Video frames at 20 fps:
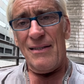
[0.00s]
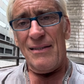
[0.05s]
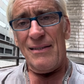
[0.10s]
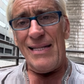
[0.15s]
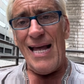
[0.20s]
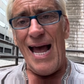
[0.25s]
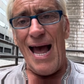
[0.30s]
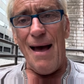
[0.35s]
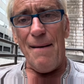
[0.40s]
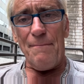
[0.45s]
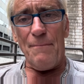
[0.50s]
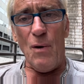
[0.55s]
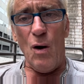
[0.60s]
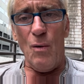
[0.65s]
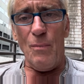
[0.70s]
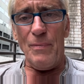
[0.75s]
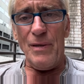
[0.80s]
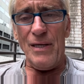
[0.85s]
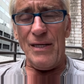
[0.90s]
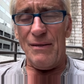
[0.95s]
that
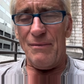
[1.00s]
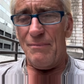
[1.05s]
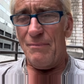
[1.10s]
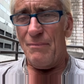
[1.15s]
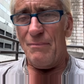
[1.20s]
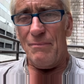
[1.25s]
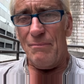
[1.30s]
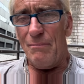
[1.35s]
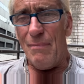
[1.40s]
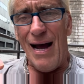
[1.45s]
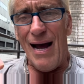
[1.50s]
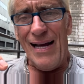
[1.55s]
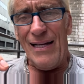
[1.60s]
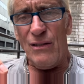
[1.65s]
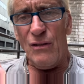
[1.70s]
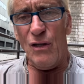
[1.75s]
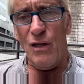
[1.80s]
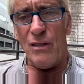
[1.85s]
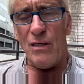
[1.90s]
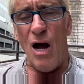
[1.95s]
moment might
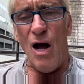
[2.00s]
look